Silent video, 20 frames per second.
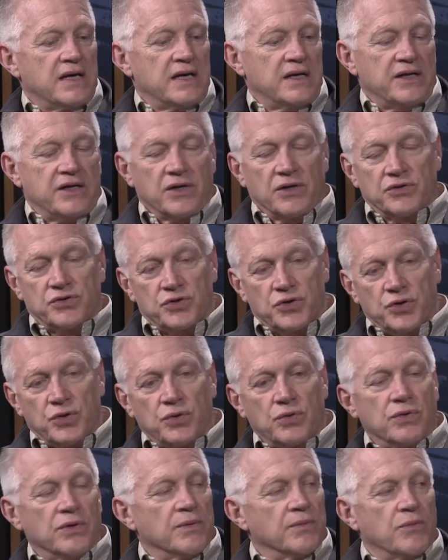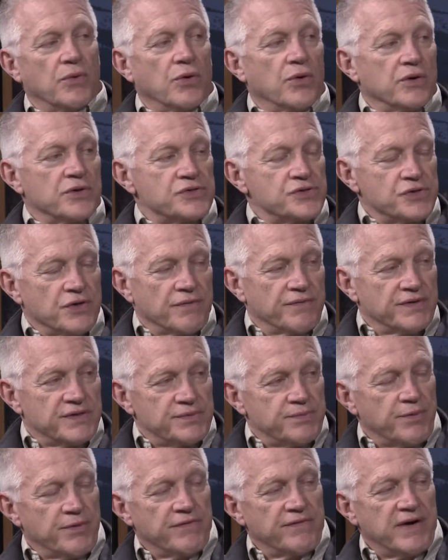you know, two or more service
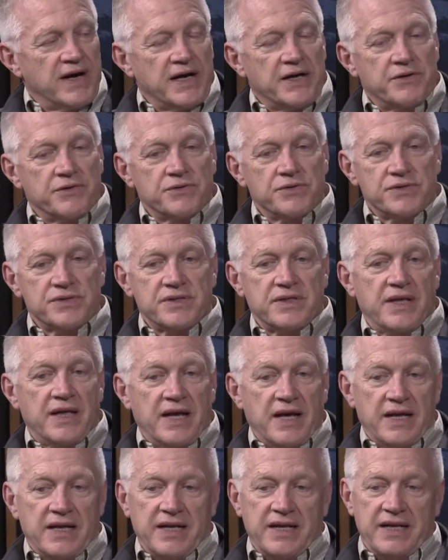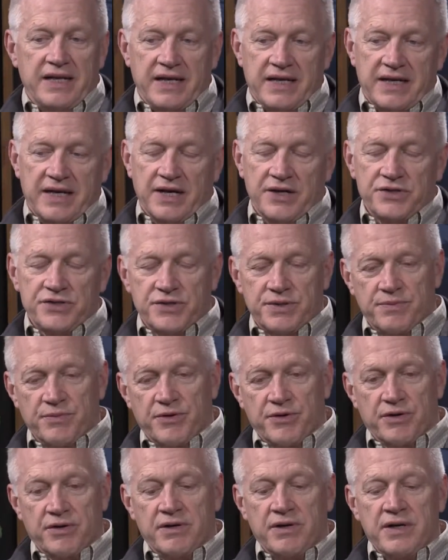providers that any
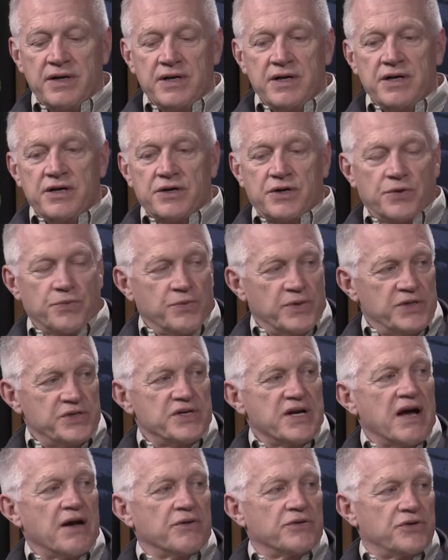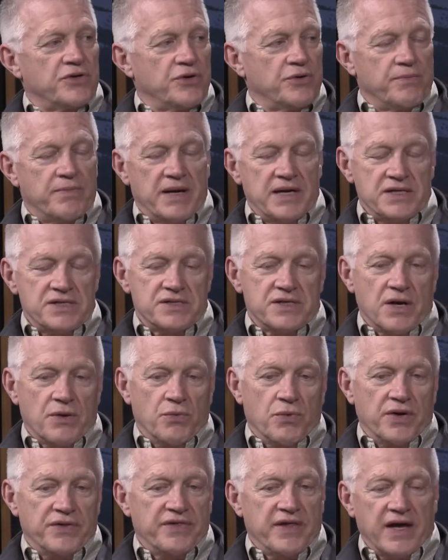customer could reach out to based on
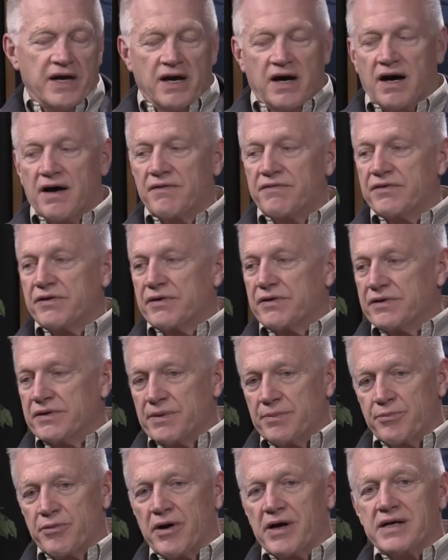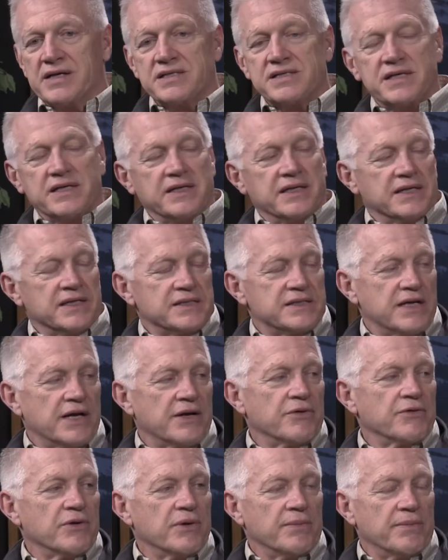what they offer and the pricing, et
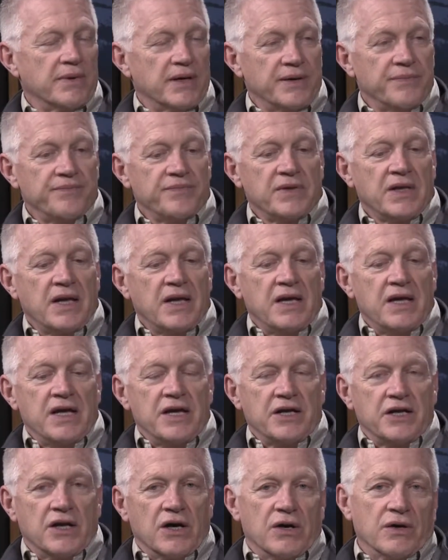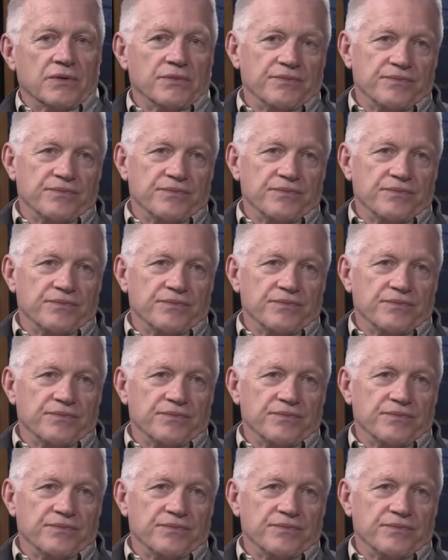cetera. But you know,